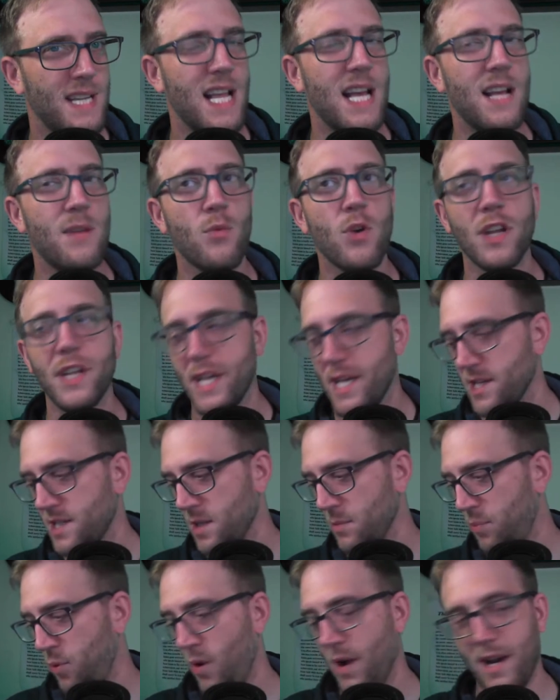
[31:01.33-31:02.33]
And that really is
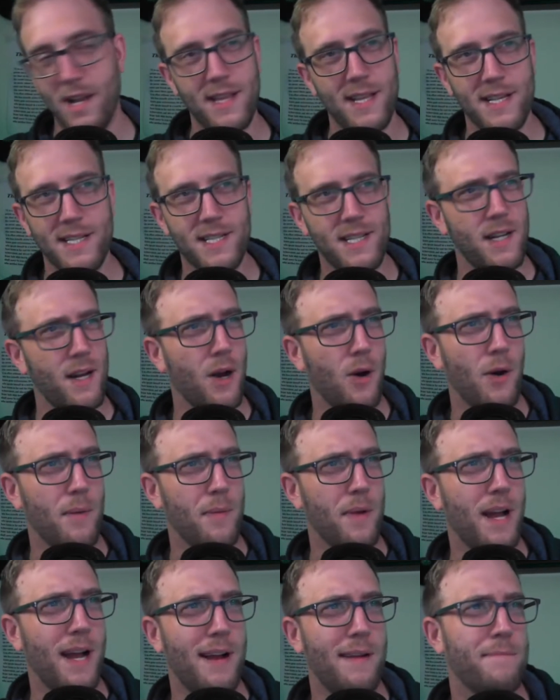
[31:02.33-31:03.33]
the point of this. You know,
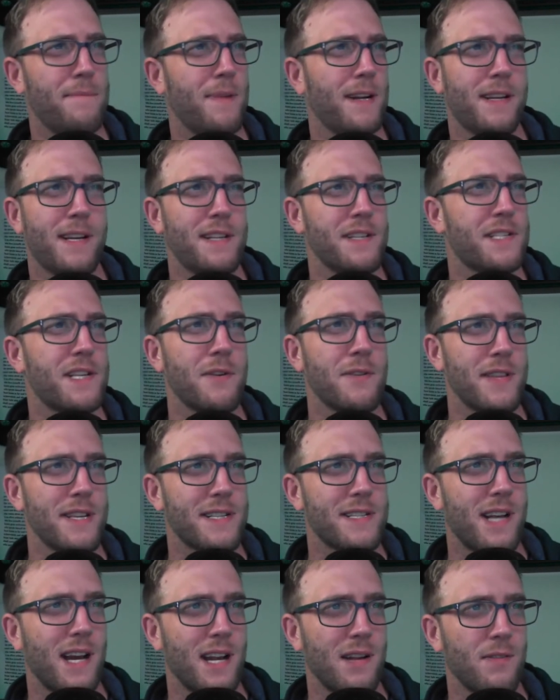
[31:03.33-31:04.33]
I, I, consider
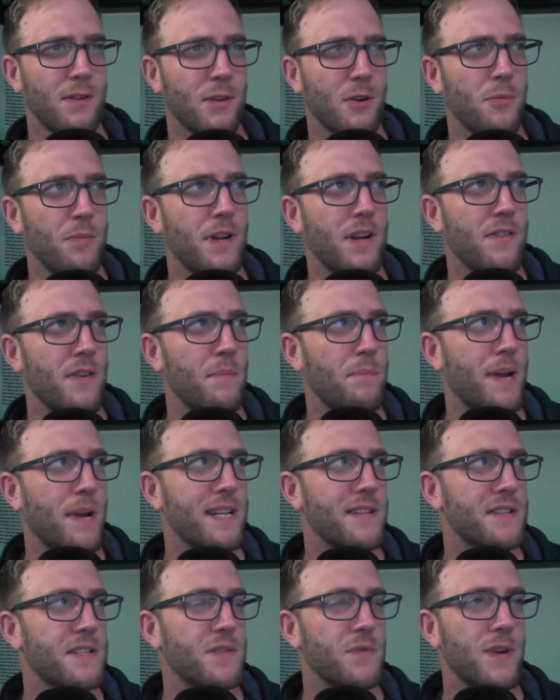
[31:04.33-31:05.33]
this kind of a little bit of a
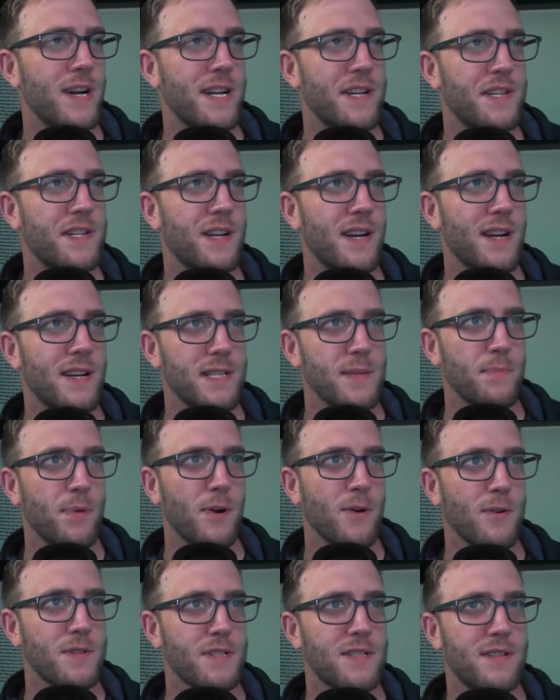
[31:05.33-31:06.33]
bait and switch, I
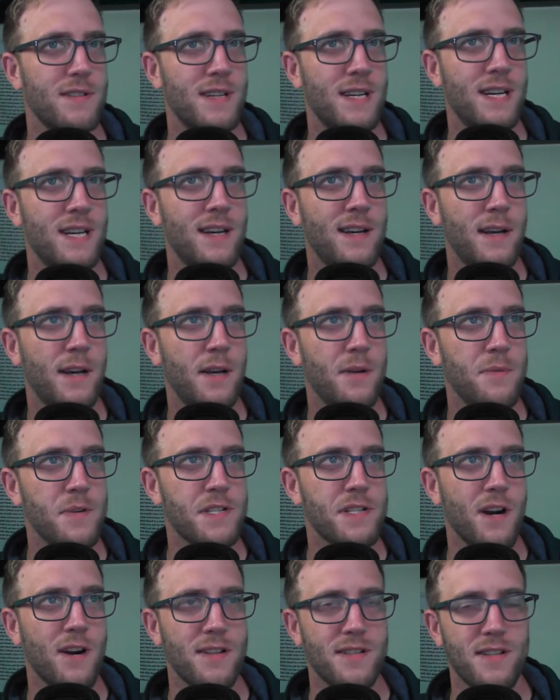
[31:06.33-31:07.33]
suppose. We
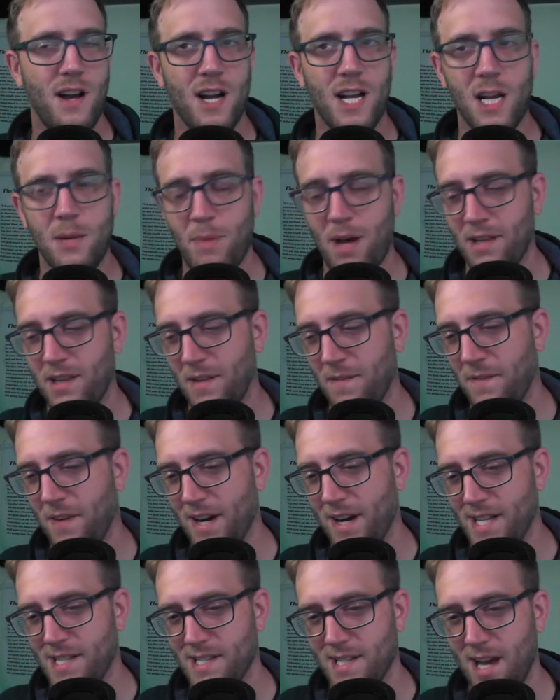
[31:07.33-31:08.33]
started talking about the
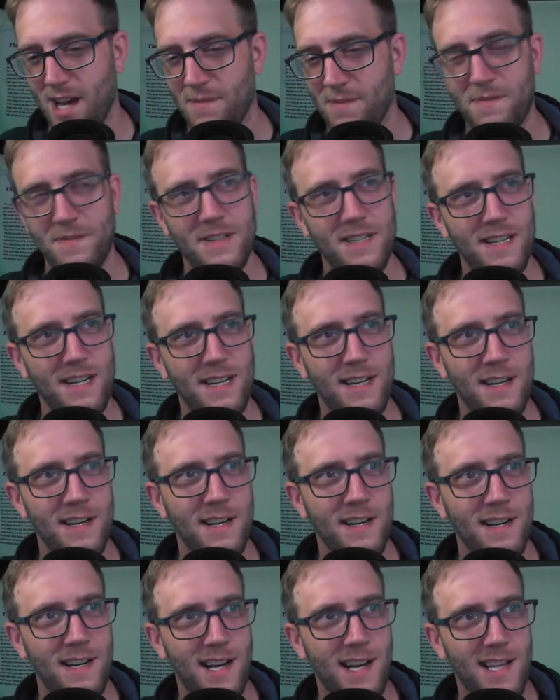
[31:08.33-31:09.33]
funny stuff.
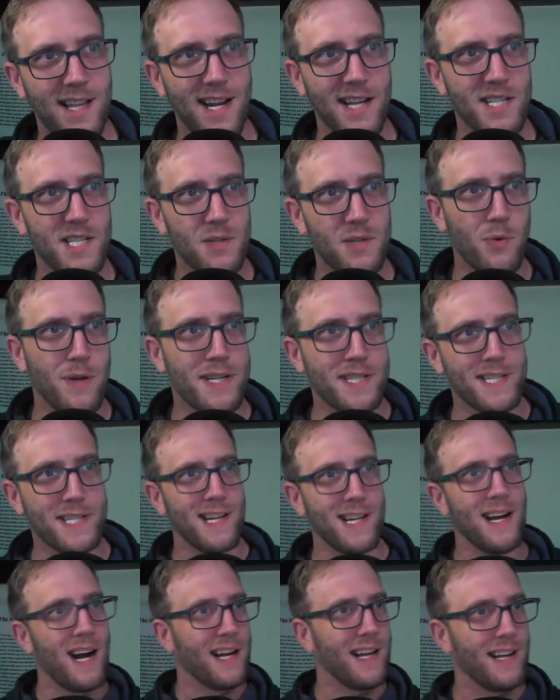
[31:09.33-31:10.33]
And then I switched
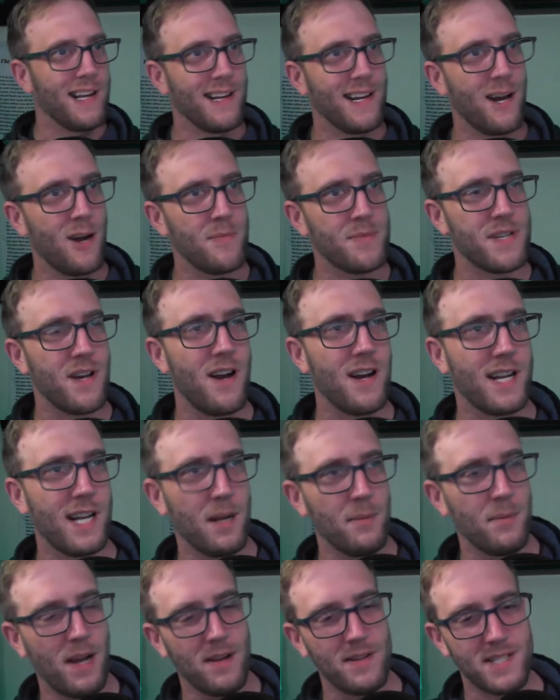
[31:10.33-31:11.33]
it on you, and now I'm
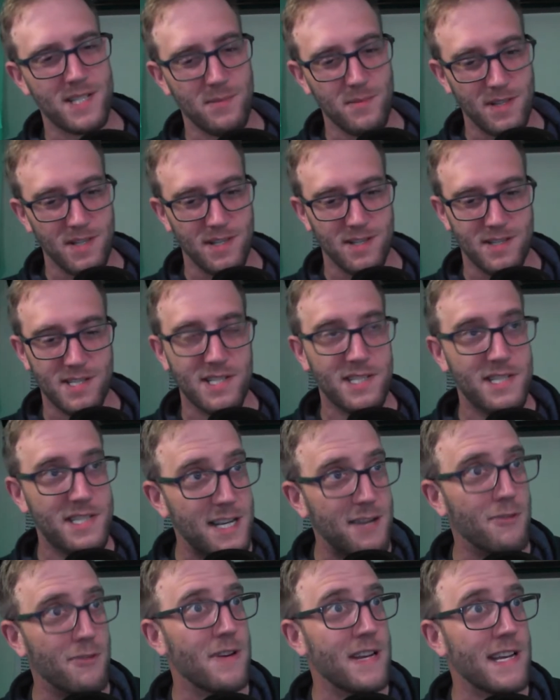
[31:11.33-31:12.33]
talking about some of the
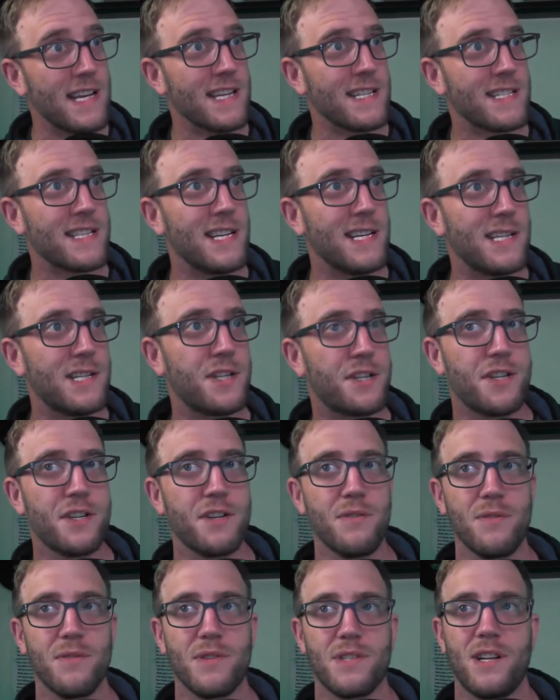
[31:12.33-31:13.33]
serious
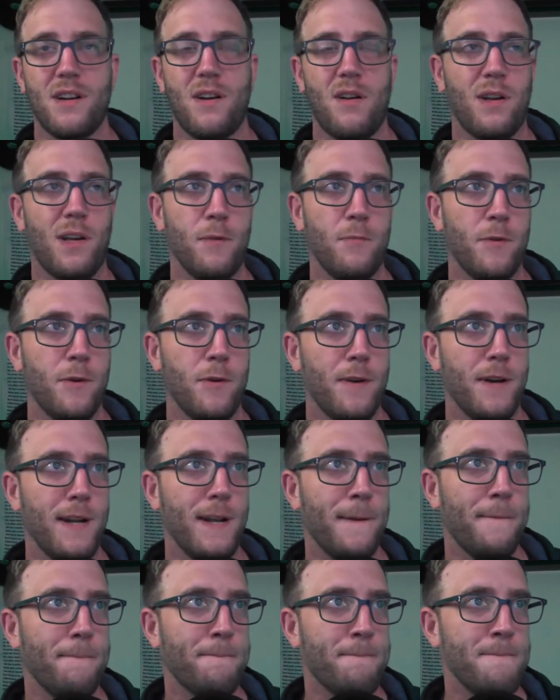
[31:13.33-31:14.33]
issues in our
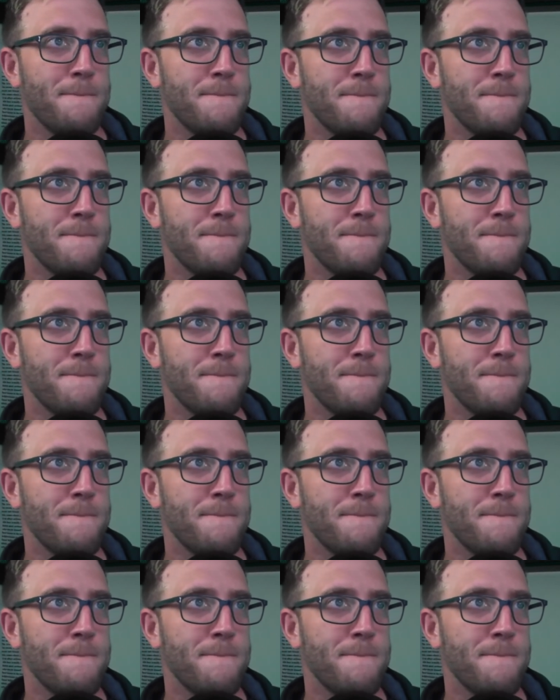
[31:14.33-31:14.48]
community.